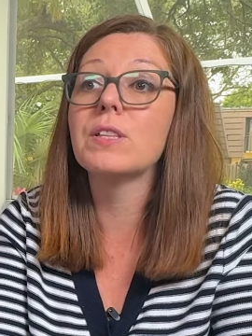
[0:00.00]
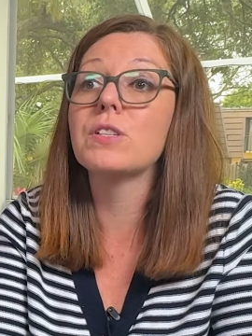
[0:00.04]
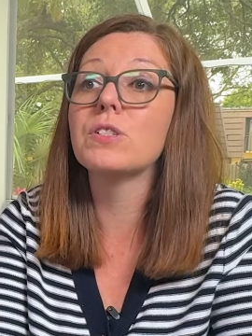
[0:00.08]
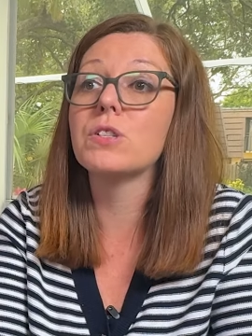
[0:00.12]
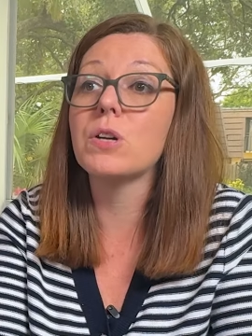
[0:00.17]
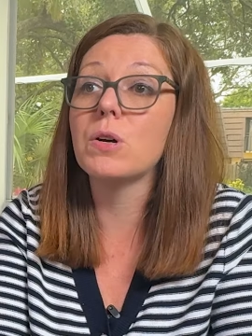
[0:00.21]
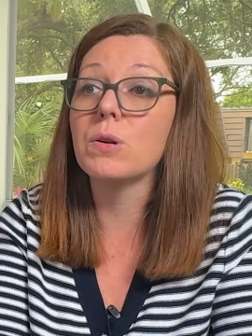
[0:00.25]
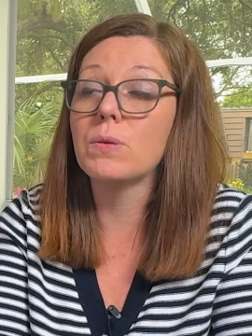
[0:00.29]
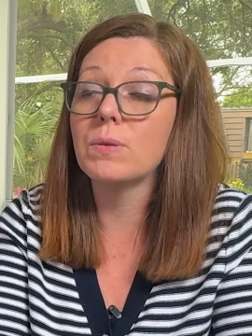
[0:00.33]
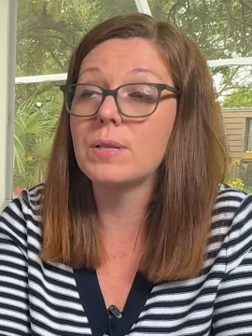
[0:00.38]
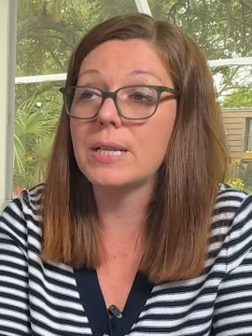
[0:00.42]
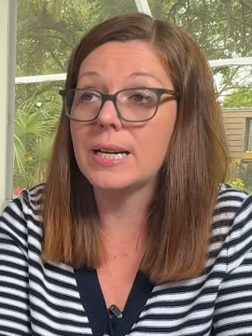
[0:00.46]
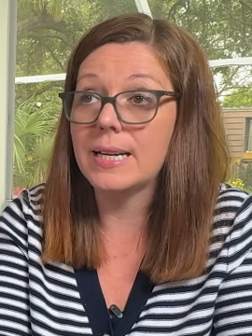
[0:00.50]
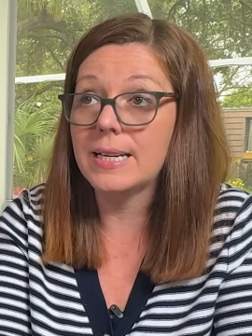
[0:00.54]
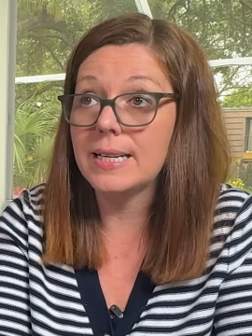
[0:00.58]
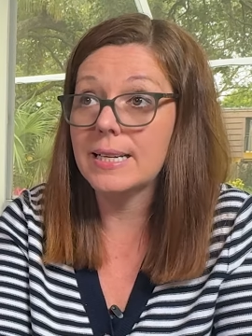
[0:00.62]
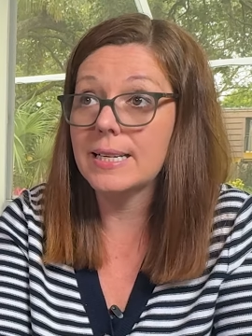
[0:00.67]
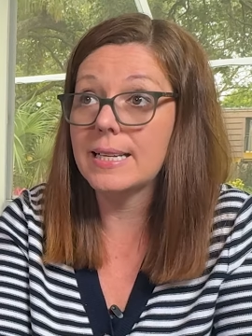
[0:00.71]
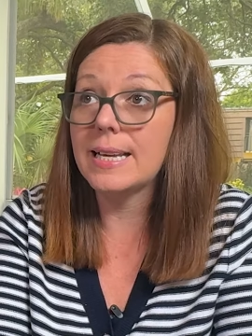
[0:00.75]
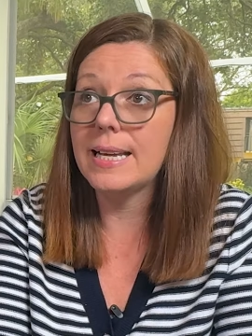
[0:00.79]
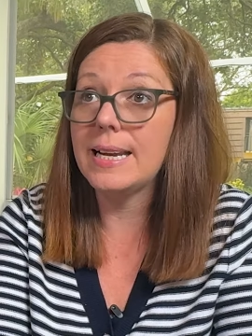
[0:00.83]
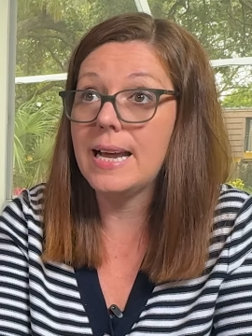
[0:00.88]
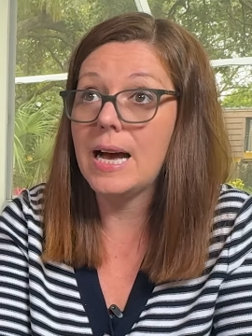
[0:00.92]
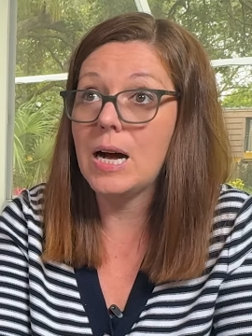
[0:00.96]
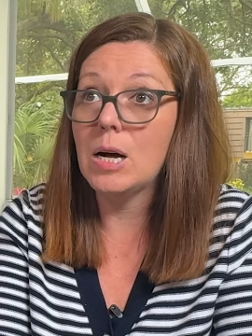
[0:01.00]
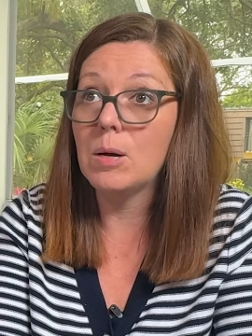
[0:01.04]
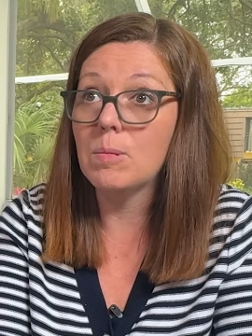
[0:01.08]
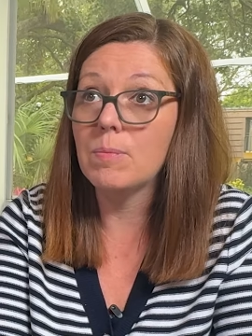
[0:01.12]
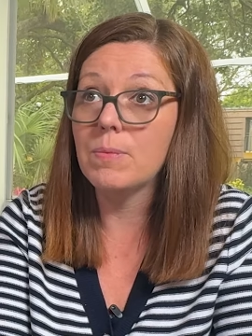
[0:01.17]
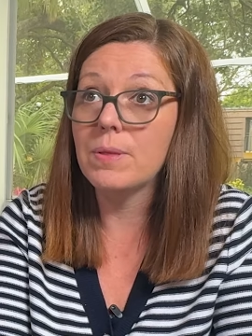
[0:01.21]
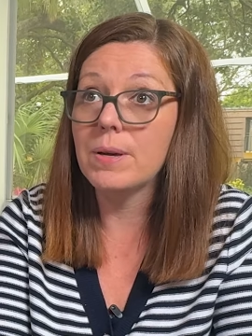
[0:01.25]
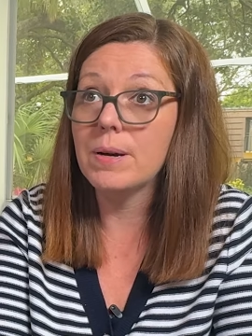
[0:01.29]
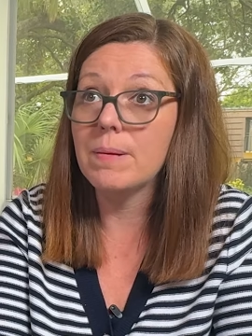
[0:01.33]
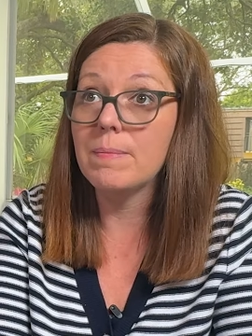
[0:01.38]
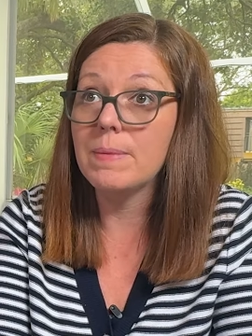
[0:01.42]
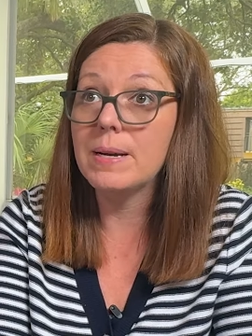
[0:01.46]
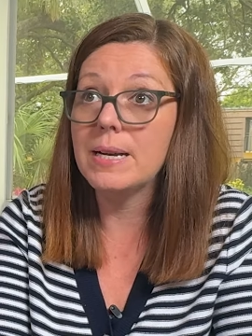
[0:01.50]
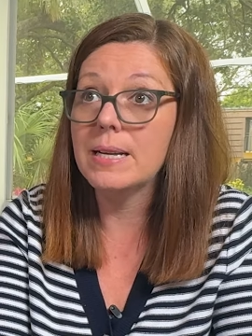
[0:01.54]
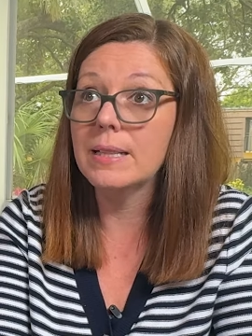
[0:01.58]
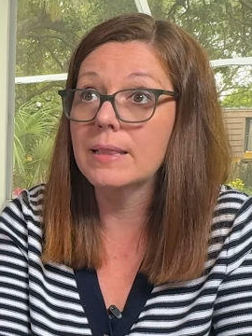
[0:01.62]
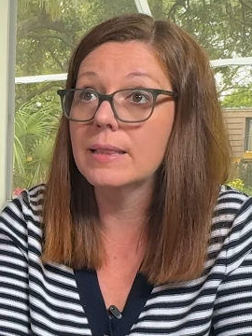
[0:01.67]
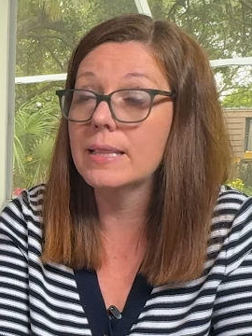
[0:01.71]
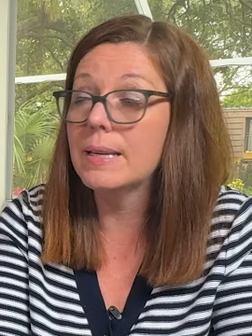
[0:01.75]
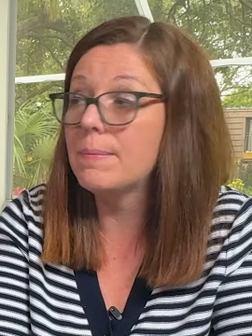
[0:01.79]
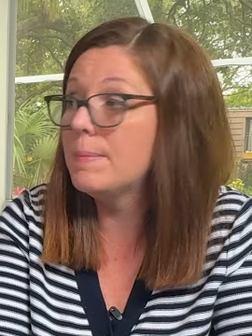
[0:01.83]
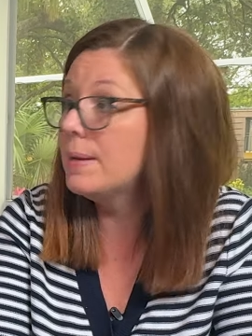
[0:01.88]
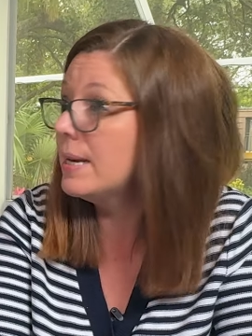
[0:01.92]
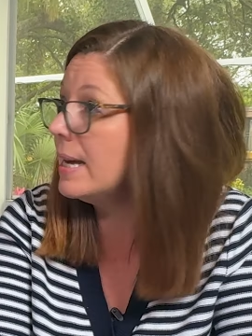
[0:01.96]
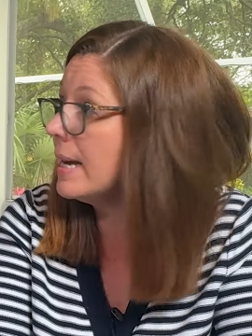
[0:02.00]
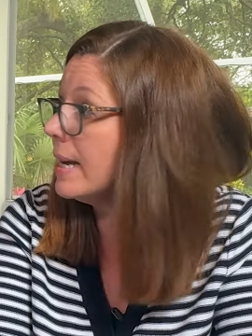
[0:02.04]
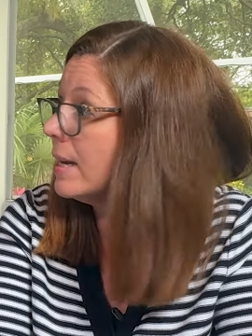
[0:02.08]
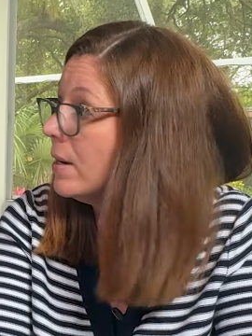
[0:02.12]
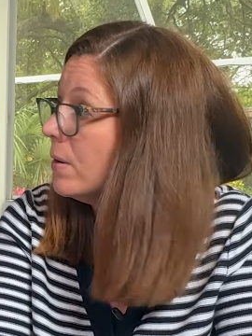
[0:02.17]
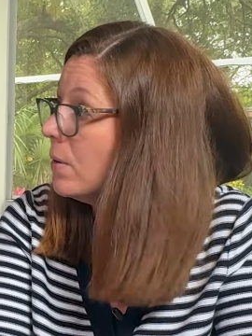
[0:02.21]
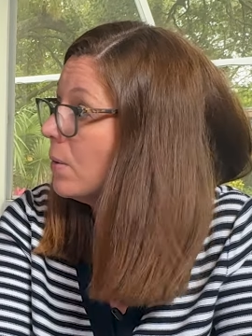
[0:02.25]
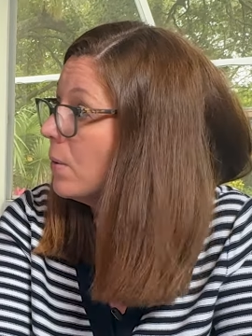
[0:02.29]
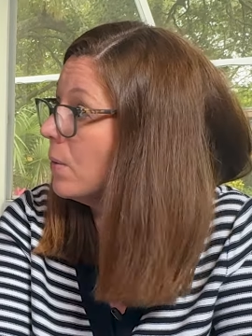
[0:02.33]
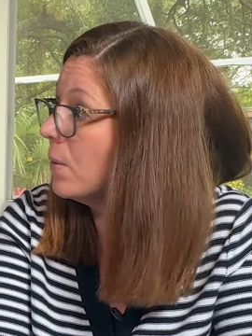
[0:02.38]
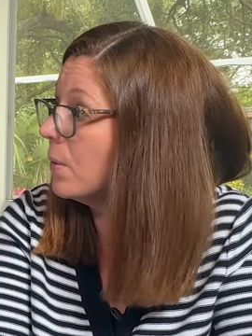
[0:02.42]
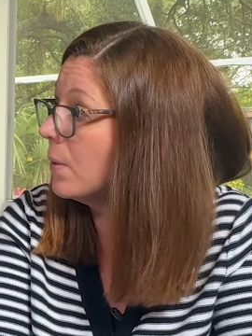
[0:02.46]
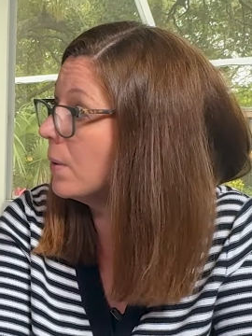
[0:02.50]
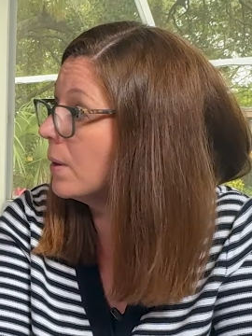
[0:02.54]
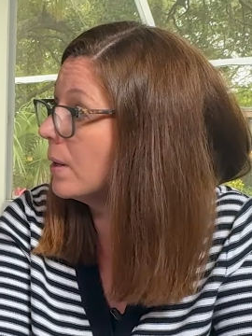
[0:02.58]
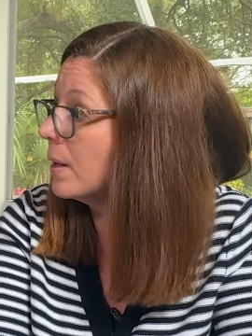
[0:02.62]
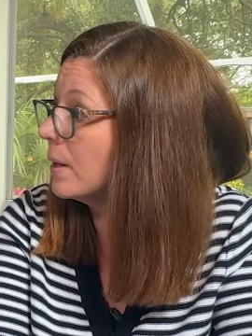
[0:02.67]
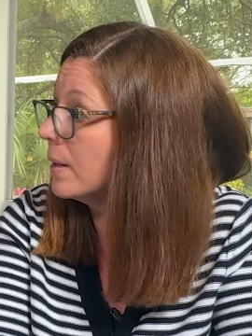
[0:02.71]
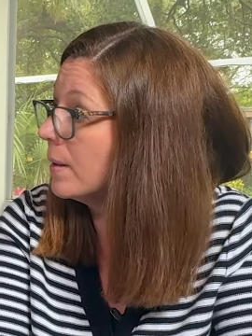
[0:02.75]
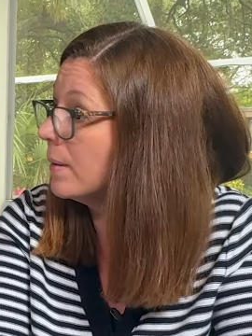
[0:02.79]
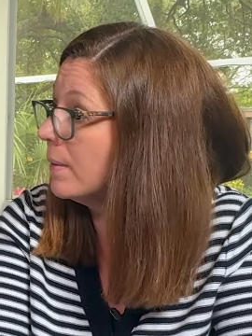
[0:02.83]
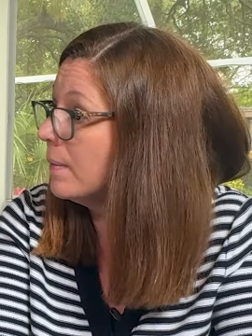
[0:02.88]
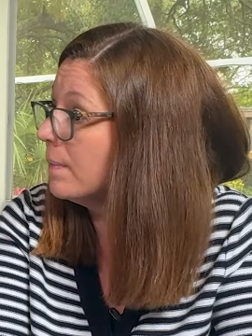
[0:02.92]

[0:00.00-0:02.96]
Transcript: the zone diet can help them eliminate or